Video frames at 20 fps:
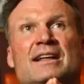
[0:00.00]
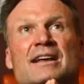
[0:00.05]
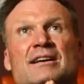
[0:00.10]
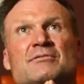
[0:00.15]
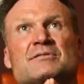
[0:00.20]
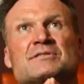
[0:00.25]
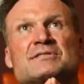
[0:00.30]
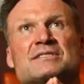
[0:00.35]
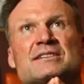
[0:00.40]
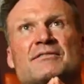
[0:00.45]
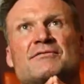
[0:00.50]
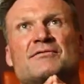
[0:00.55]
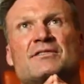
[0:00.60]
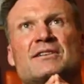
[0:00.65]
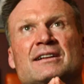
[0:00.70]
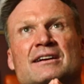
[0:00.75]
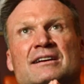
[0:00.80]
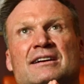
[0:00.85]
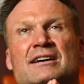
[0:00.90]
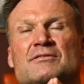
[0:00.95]
language, and I
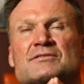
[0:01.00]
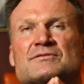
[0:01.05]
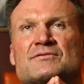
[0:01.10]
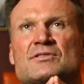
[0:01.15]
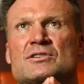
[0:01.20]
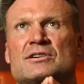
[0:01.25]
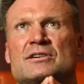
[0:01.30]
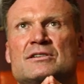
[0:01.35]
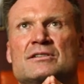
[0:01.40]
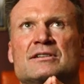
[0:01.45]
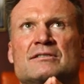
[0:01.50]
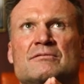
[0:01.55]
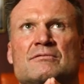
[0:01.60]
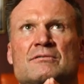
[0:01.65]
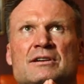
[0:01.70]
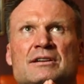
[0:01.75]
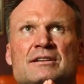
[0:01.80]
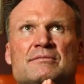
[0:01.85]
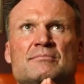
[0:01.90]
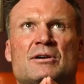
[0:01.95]
feel like I was very good at
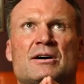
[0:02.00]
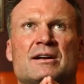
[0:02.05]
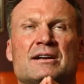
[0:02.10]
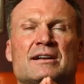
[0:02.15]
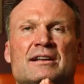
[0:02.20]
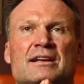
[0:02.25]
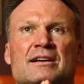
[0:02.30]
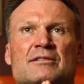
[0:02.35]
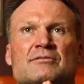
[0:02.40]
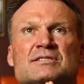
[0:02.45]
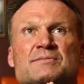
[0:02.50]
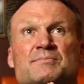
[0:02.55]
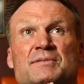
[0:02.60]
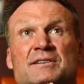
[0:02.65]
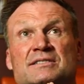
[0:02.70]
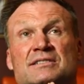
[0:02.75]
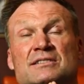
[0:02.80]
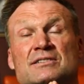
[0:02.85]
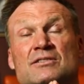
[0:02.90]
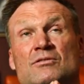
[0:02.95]
reading body language,
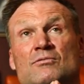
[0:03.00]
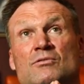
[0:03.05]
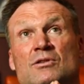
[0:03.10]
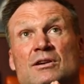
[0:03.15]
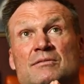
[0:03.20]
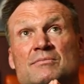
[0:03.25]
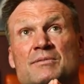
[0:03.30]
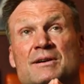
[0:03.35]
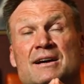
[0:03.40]
especially on running